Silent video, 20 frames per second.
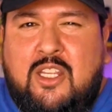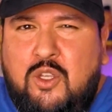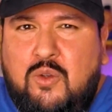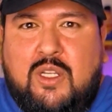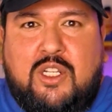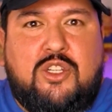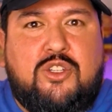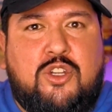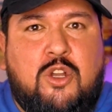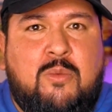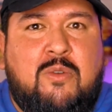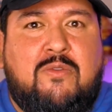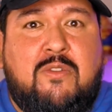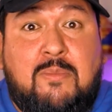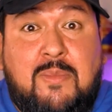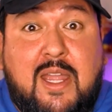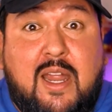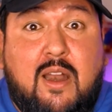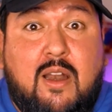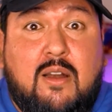can determine
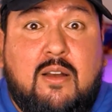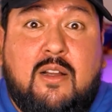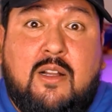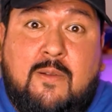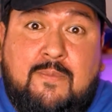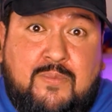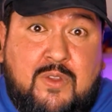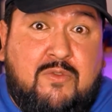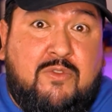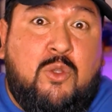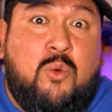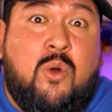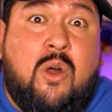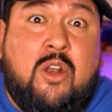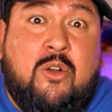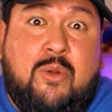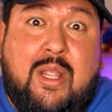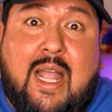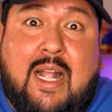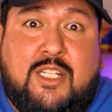from there if you want
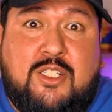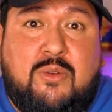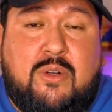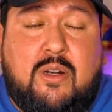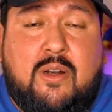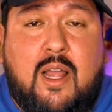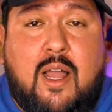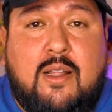to react to it or not.